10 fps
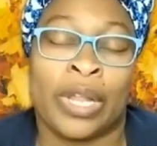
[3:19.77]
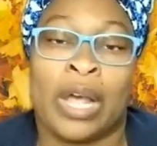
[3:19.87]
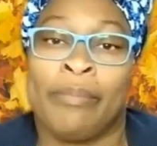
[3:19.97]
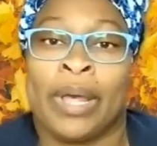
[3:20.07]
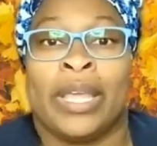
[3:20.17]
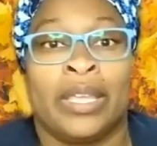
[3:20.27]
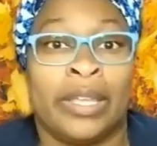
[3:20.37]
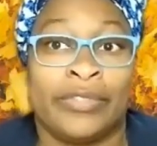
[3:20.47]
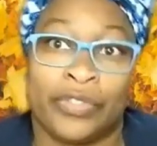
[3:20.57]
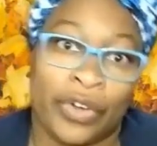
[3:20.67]
not buying
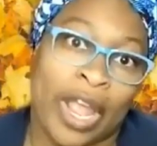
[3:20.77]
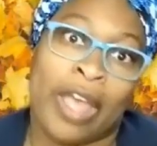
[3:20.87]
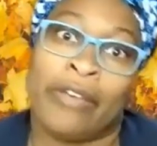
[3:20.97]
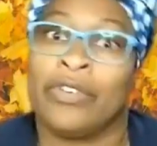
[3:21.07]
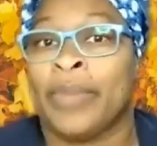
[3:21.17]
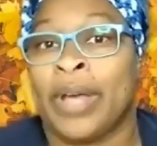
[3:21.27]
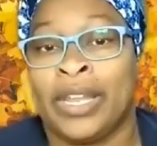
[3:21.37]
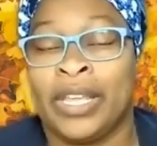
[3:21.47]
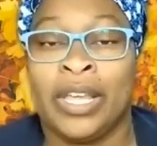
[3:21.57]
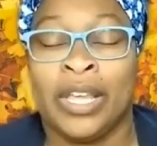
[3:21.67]
gifts for
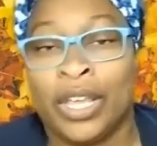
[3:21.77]
everybody.